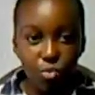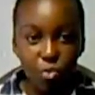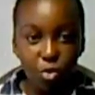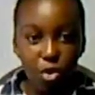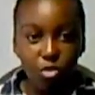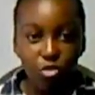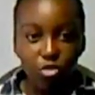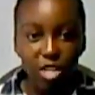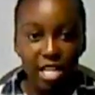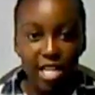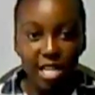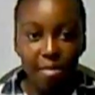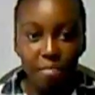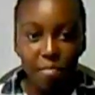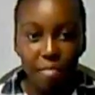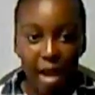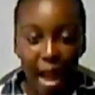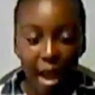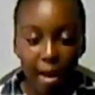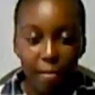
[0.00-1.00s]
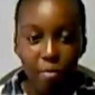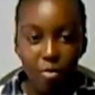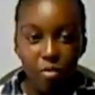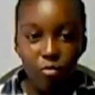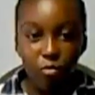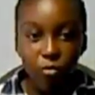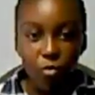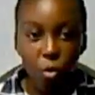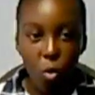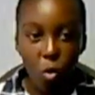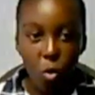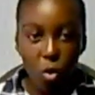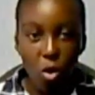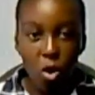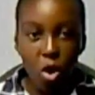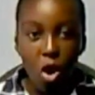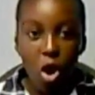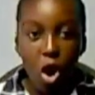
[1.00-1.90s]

were really bad before.